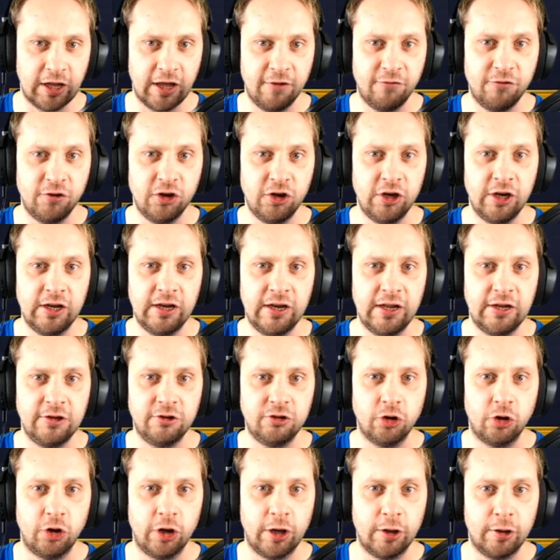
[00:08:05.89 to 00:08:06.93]
If you did
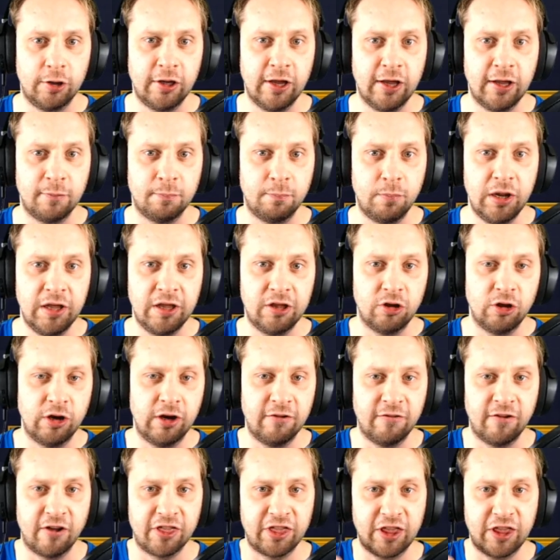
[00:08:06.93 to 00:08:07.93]
enjoy it, then please do leave a